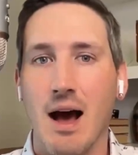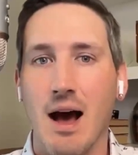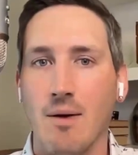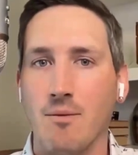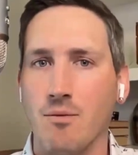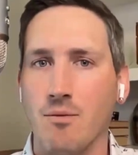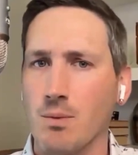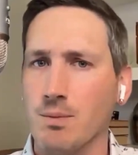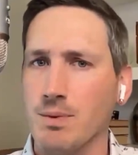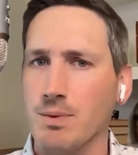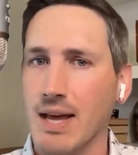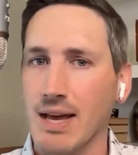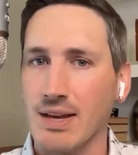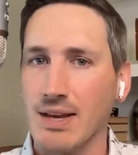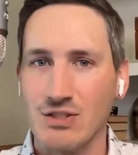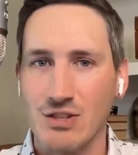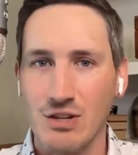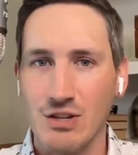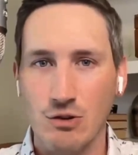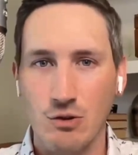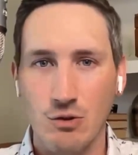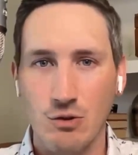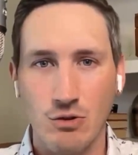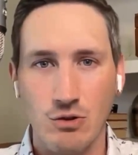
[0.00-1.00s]
from
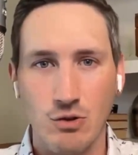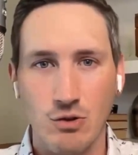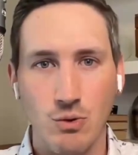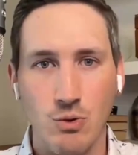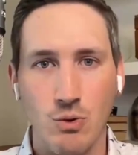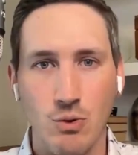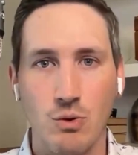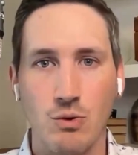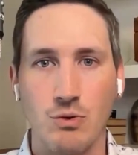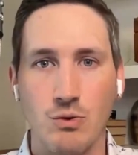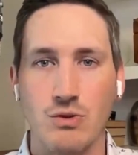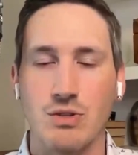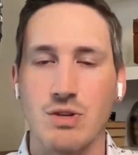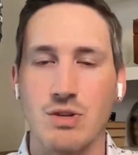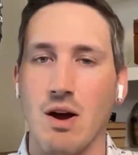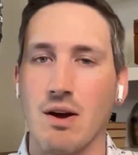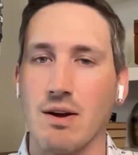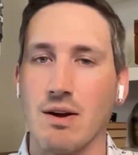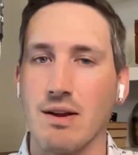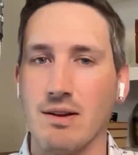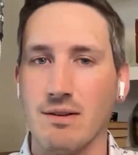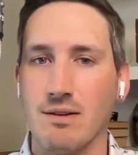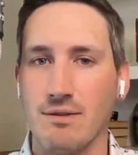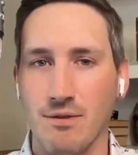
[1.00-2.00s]
testing new tools,
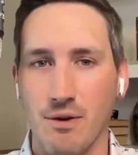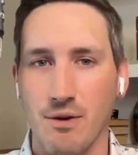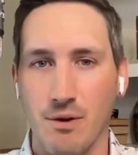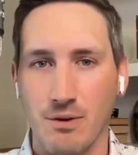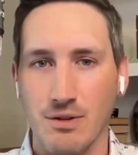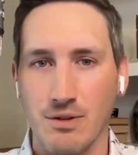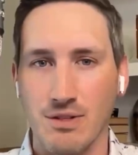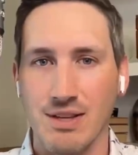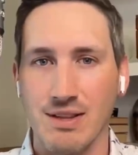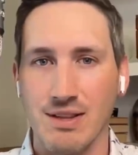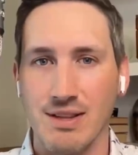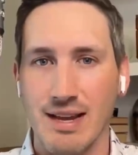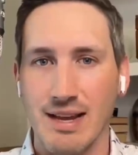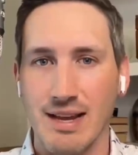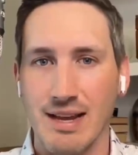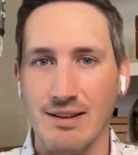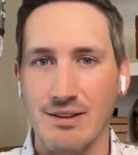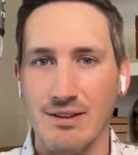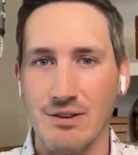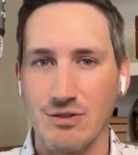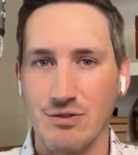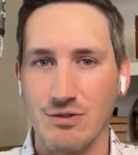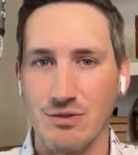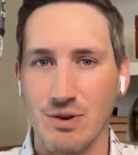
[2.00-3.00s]
talking to folks in the
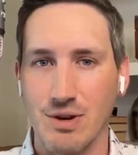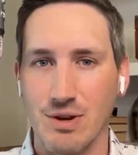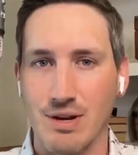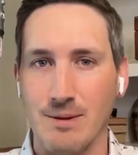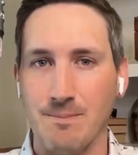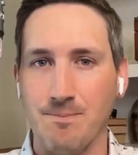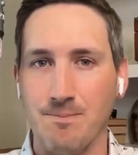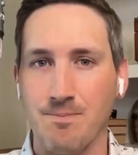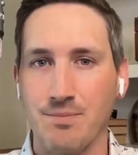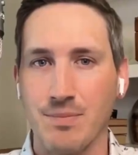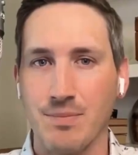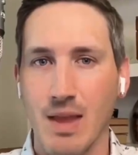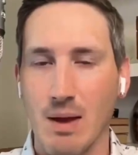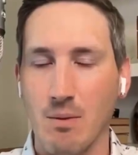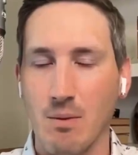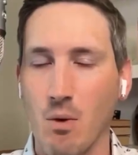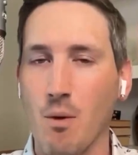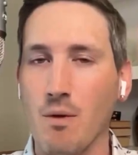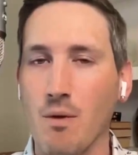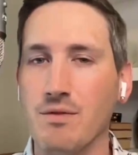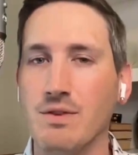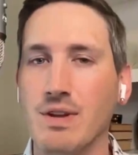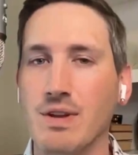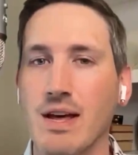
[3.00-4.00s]
industry. And
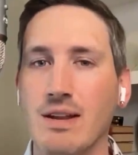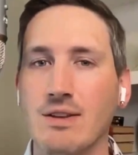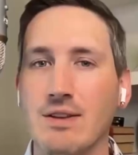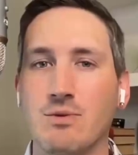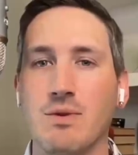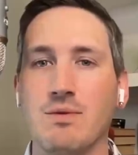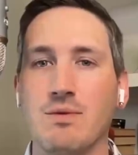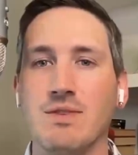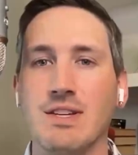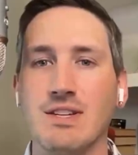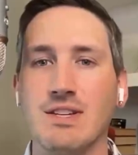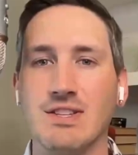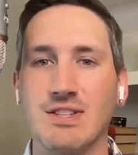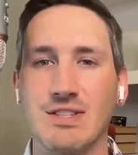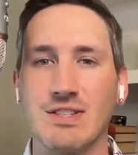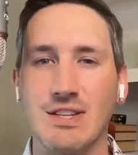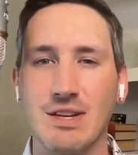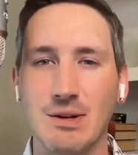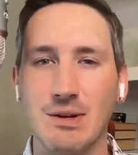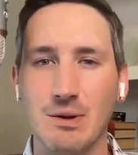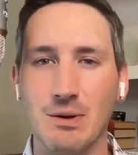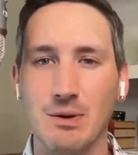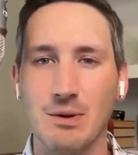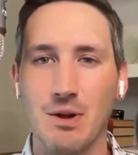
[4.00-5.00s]
what we've done is we've
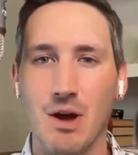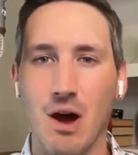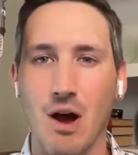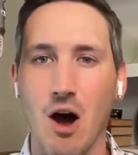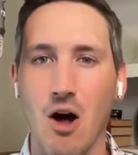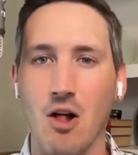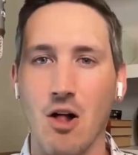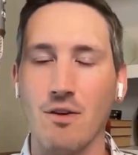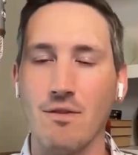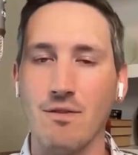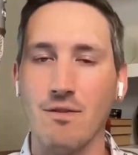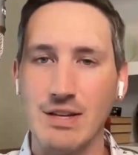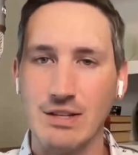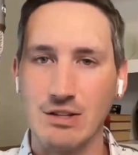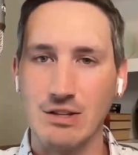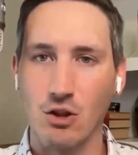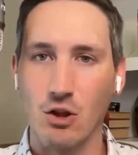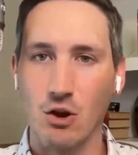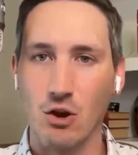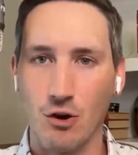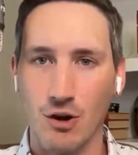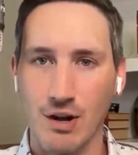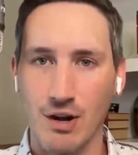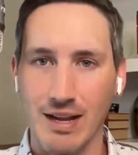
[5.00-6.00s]
distilled all of these
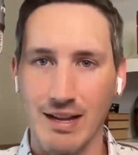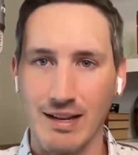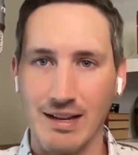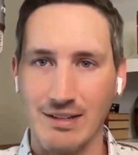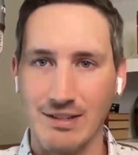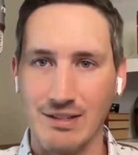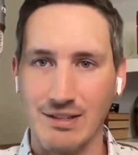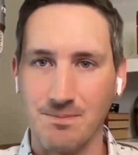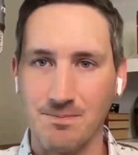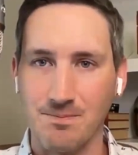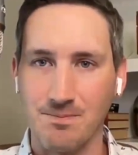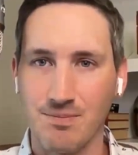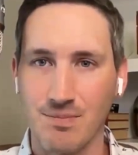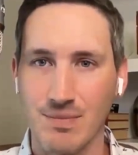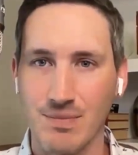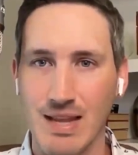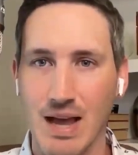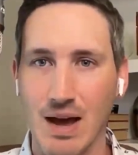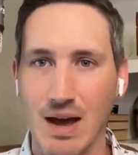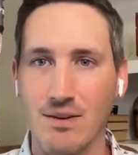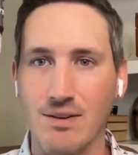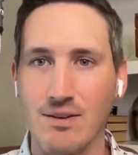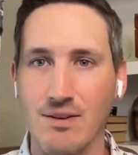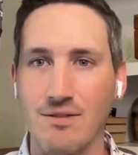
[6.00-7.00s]
learnings
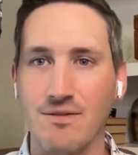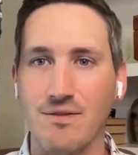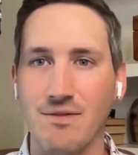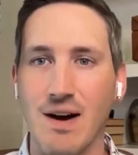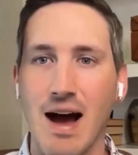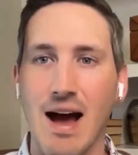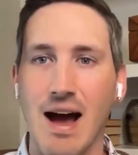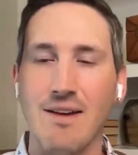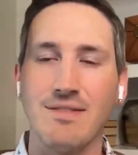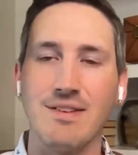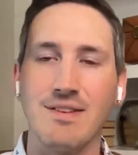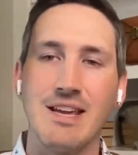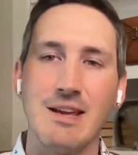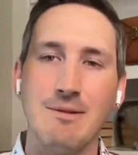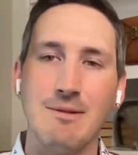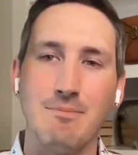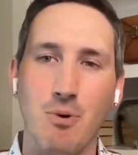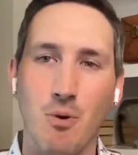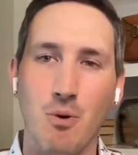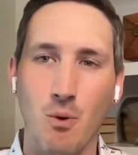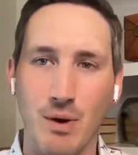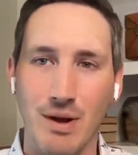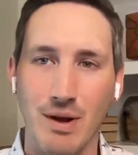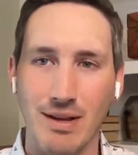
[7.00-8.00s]
down to 5 key
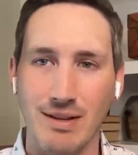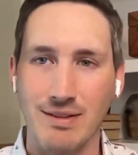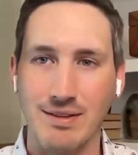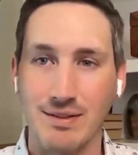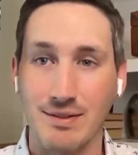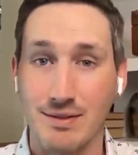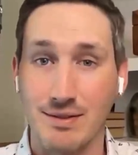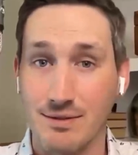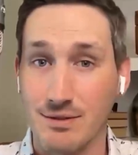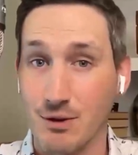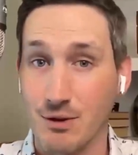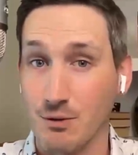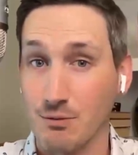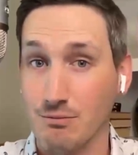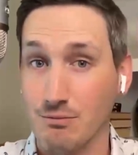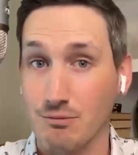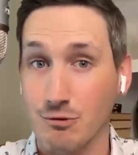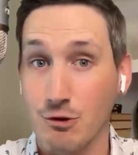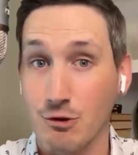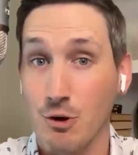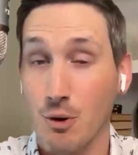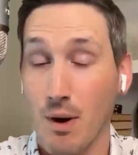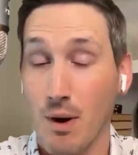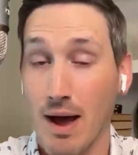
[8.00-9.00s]
points, so
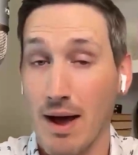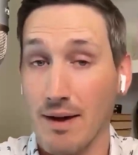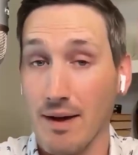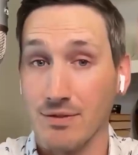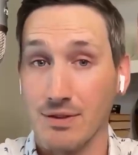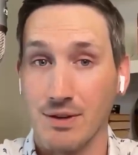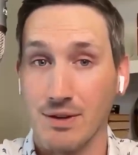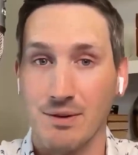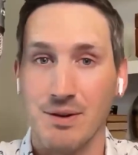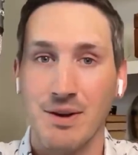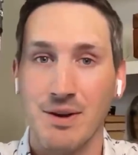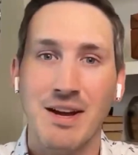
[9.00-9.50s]
you don't have to.